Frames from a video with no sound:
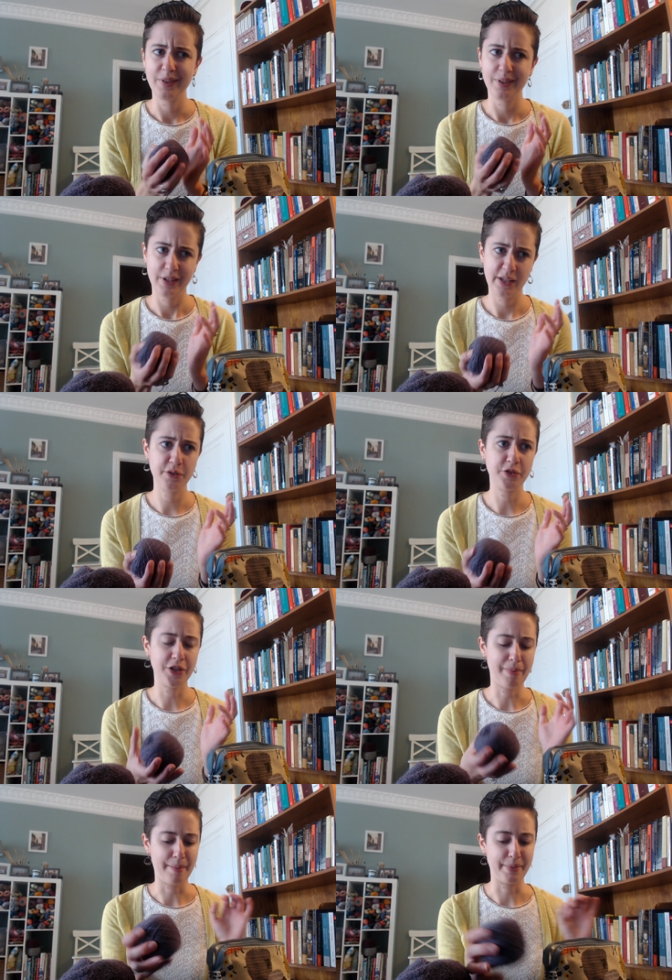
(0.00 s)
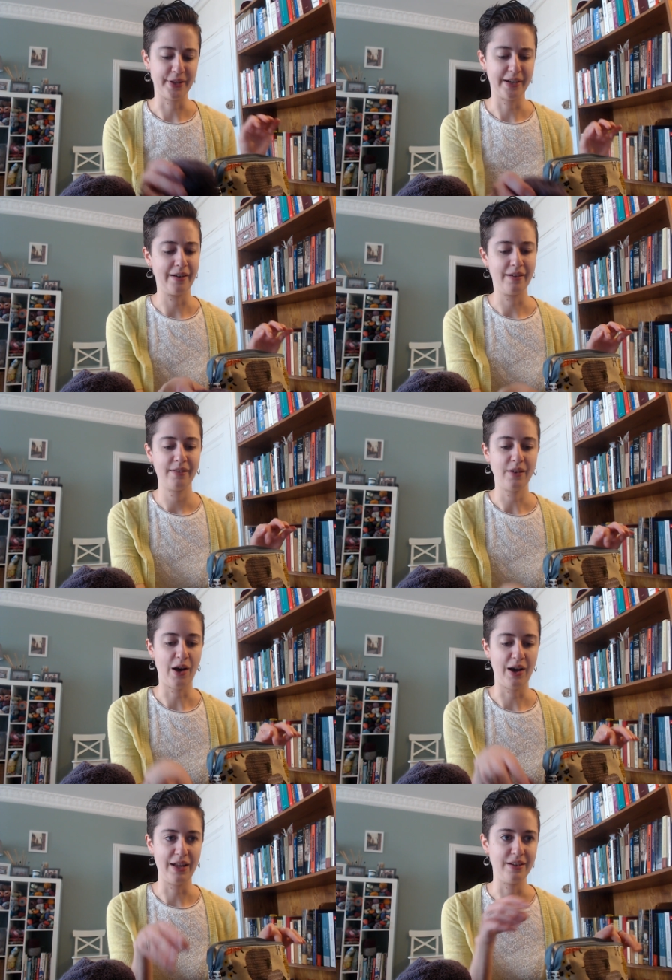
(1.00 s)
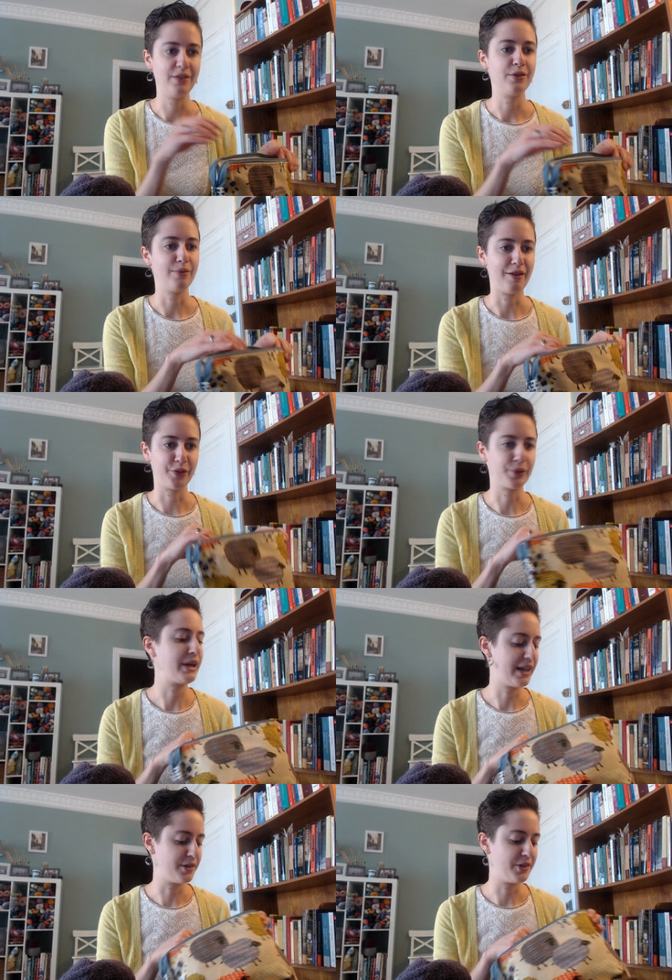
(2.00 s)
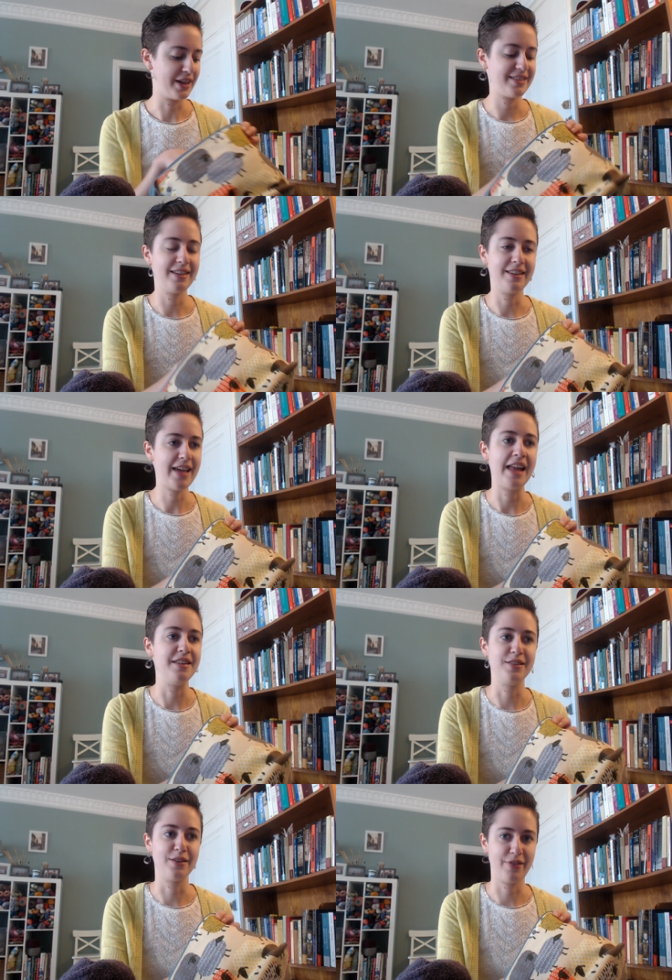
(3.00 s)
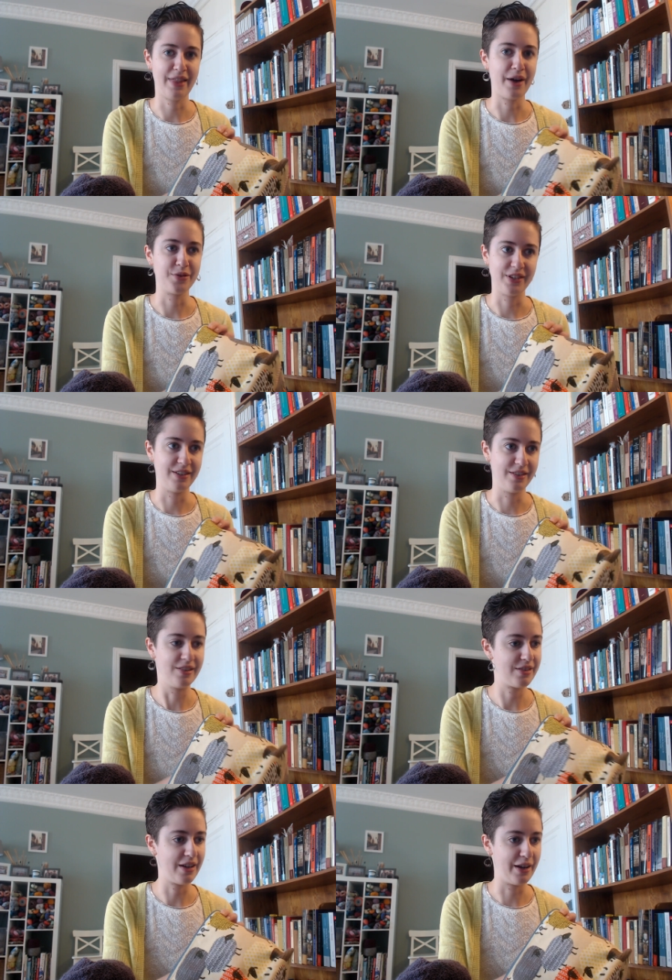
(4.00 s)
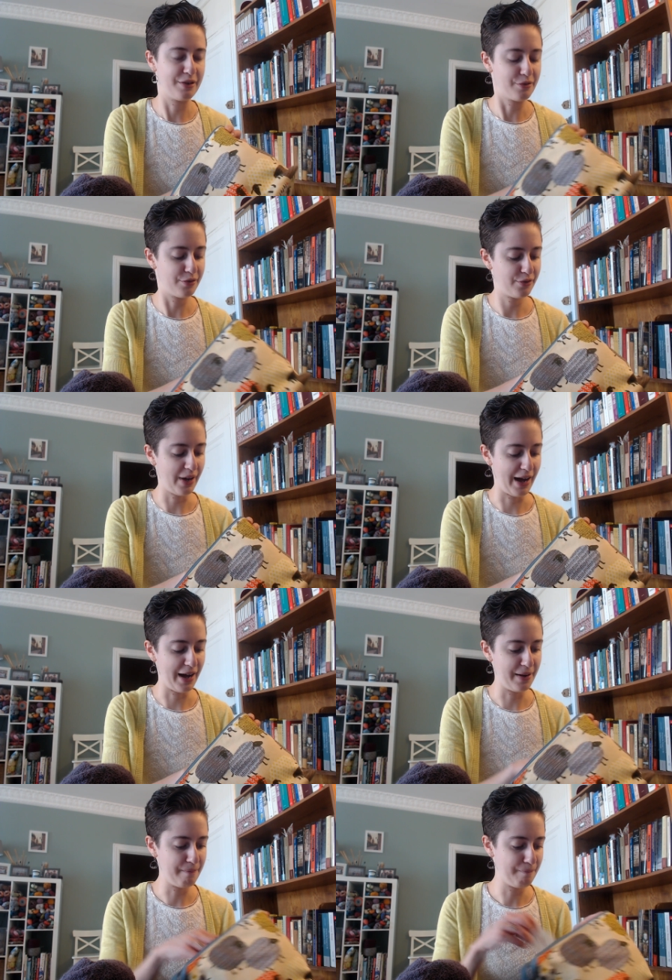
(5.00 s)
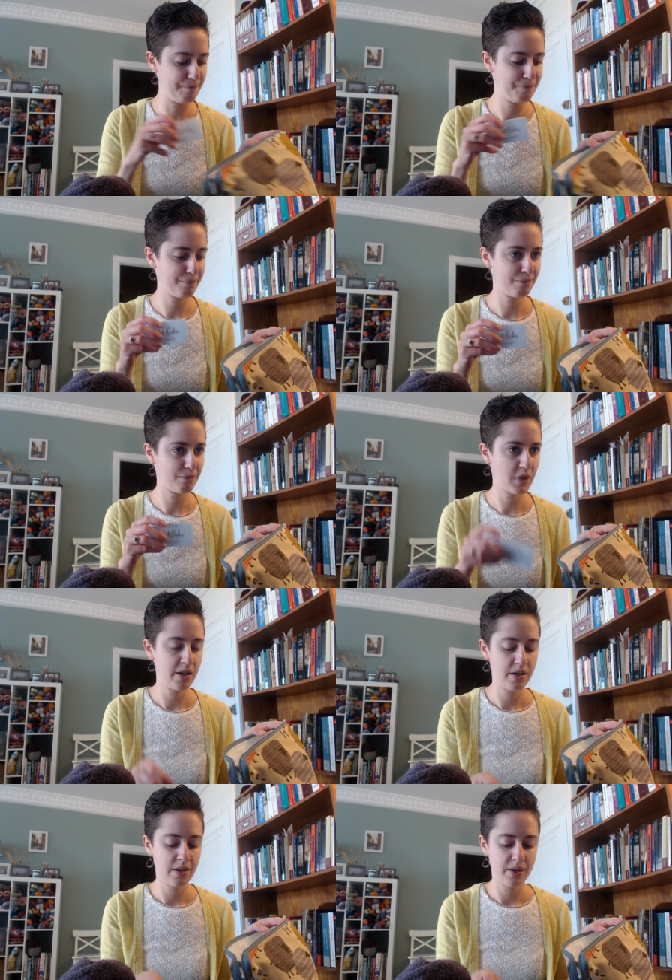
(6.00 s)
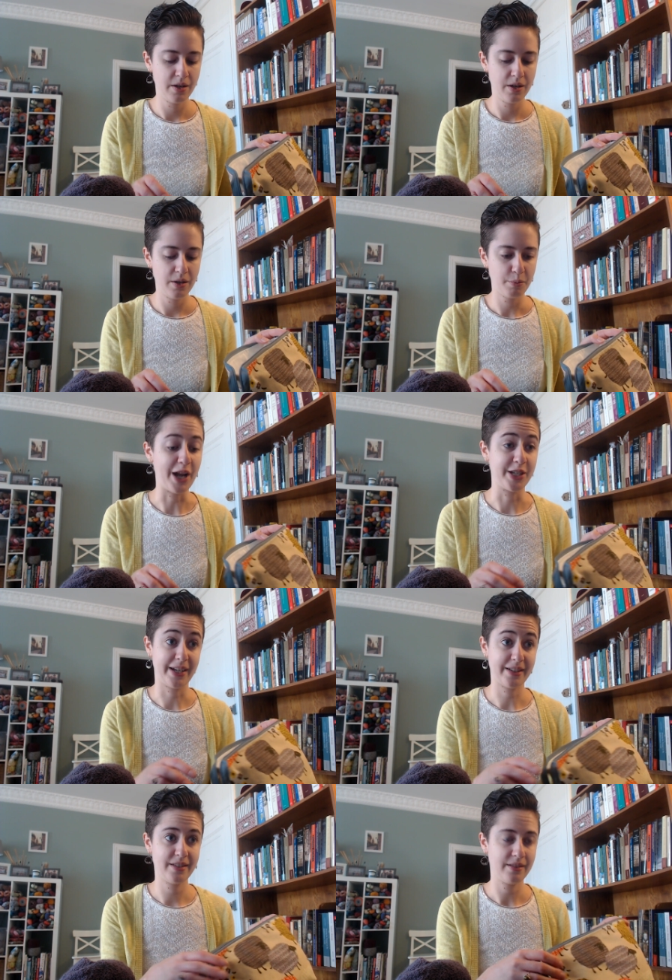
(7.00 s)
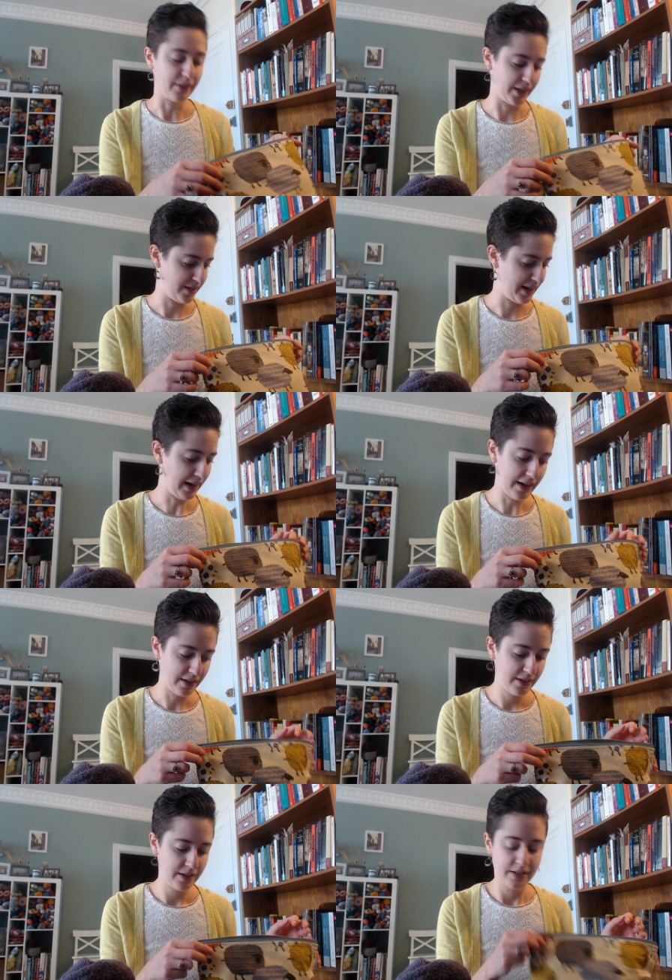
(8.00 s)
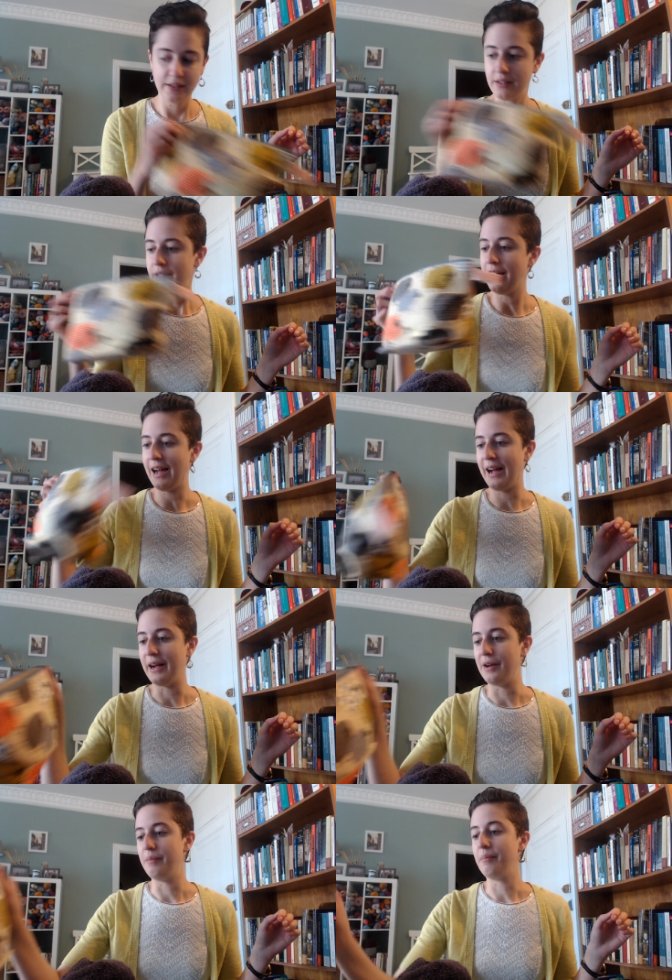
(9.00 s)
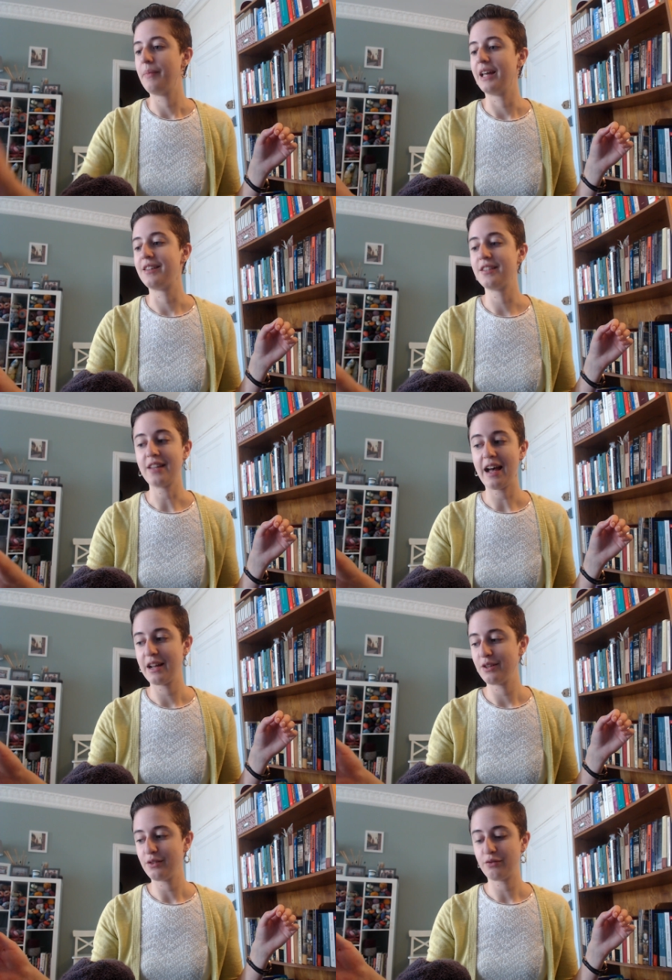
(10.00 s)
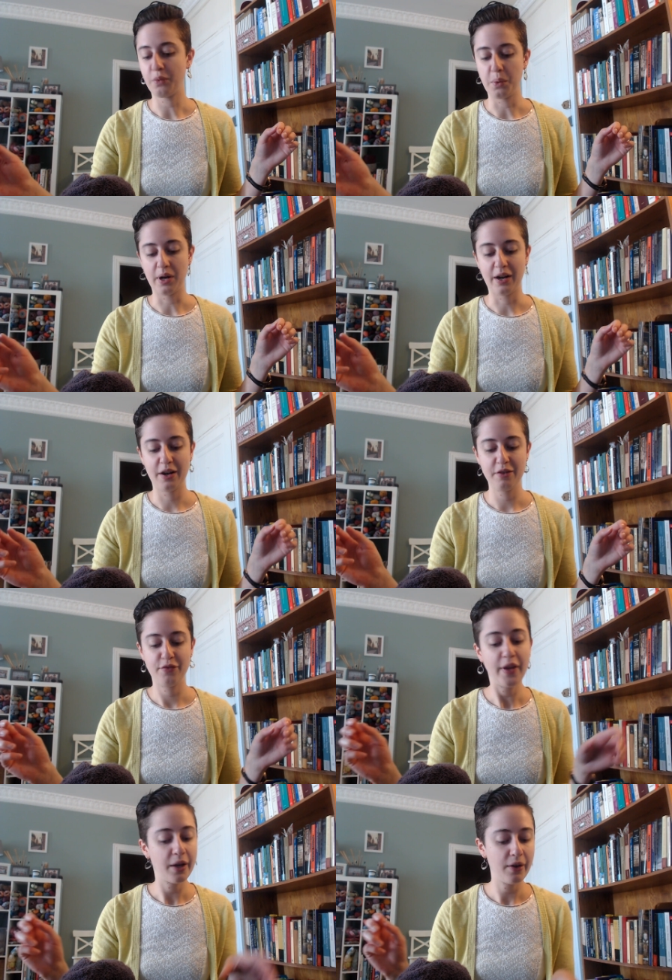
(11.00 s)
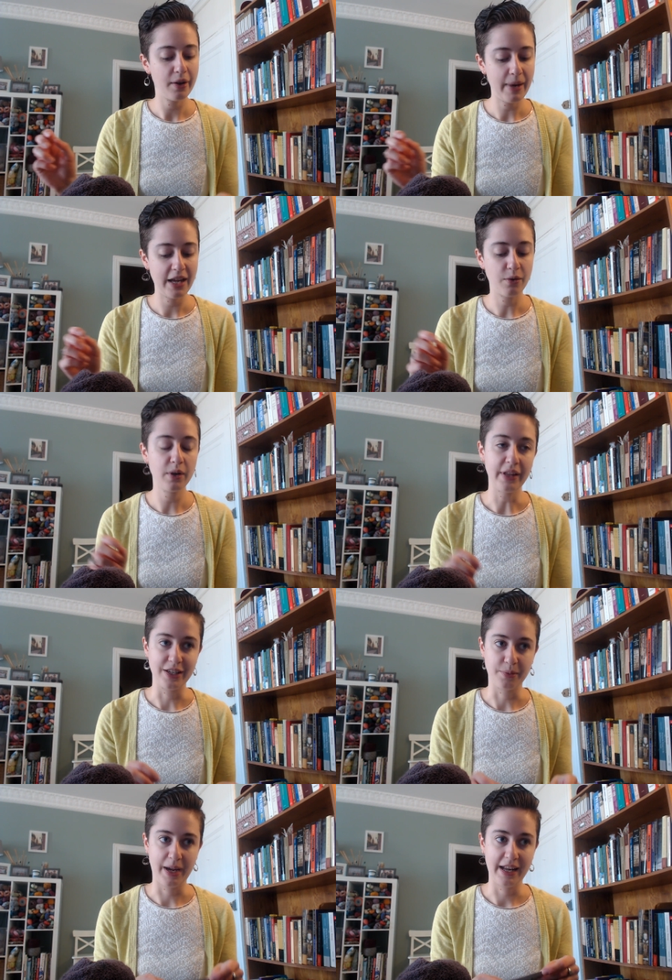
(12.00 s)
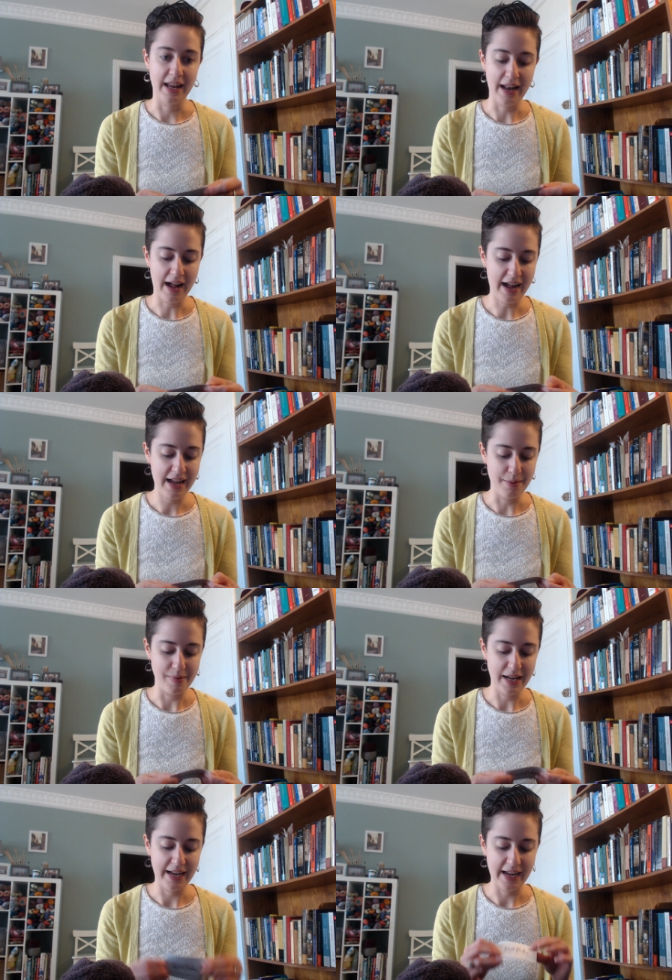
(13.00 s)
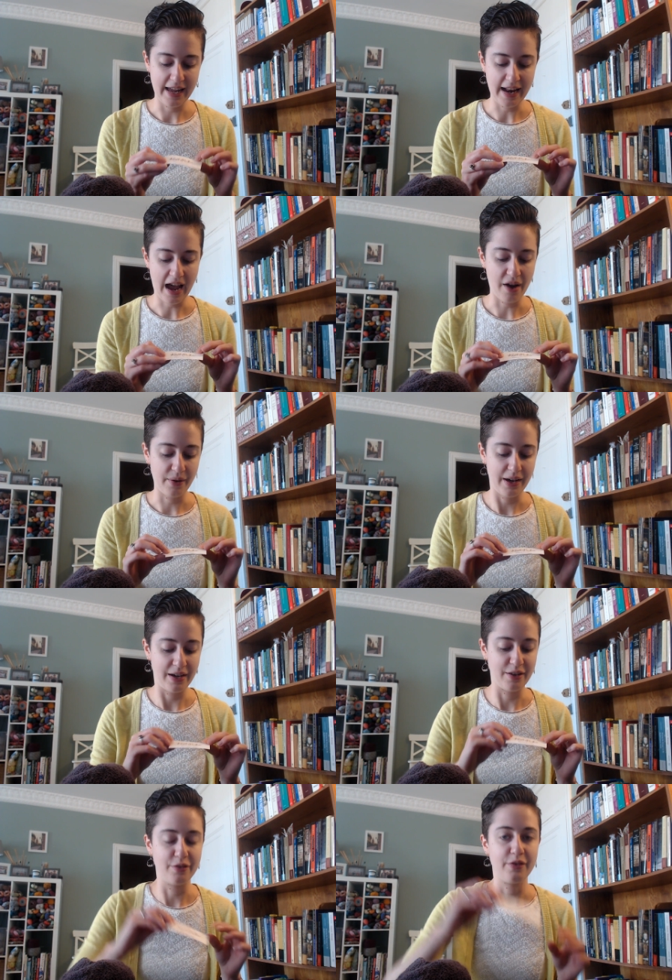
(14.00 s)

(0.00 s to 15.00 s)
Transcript: hugely popular on Ravelry. There's like tens of thousands of um, projects listed. Um, it's designed for fingering weight or lace weight, and I am knitting it out of